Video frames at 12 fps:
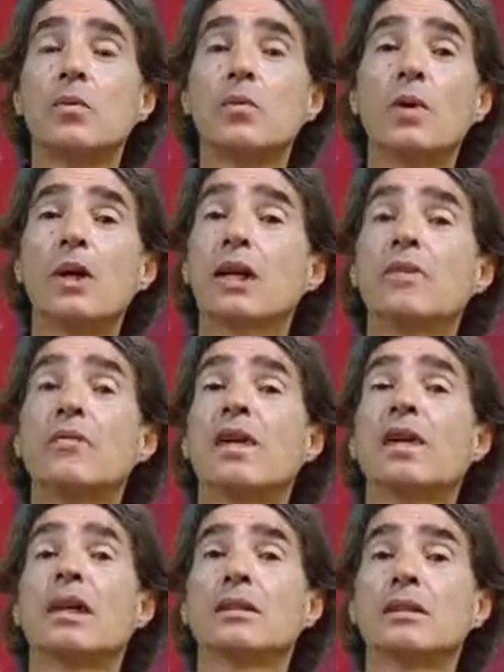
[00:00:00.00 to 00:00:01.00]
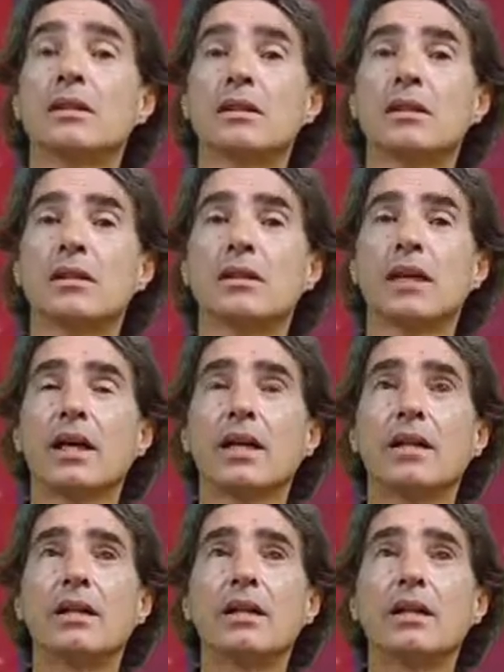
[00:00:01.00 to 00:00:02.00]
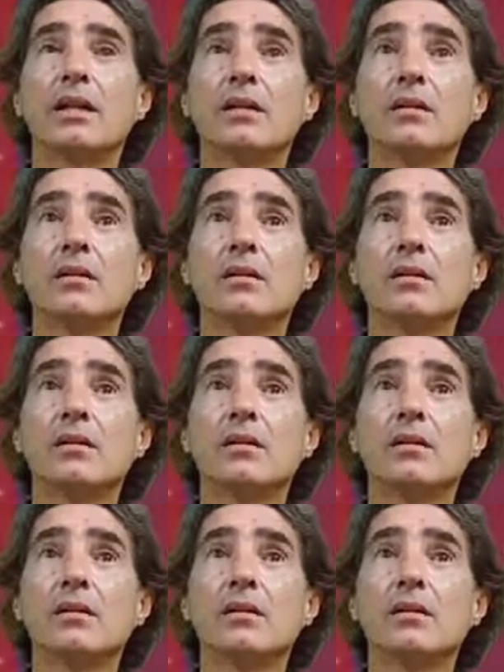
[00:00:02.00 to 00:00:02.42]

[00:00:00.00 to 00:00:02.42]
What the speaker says: work of art in the